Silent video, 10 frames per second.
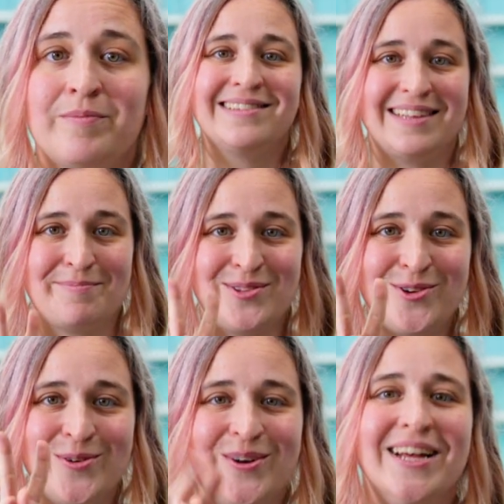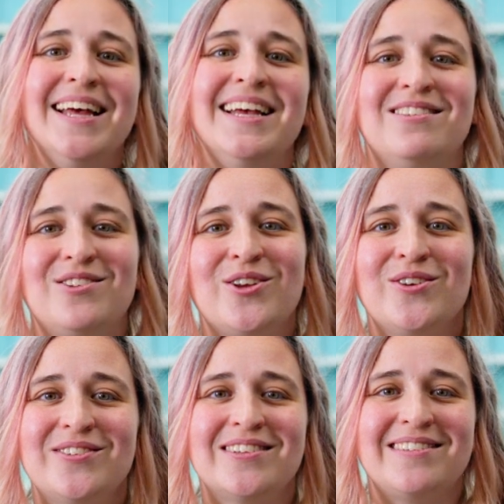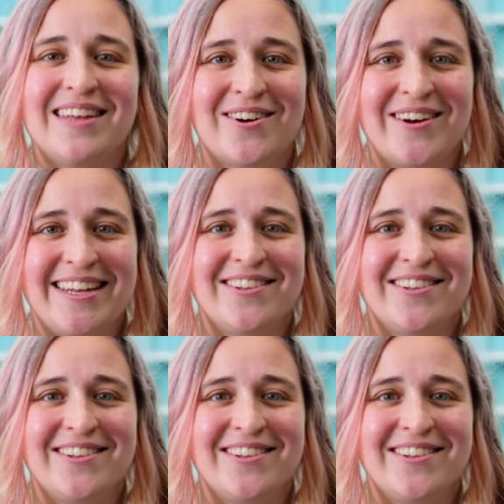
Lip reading: Step 2 is to use the COE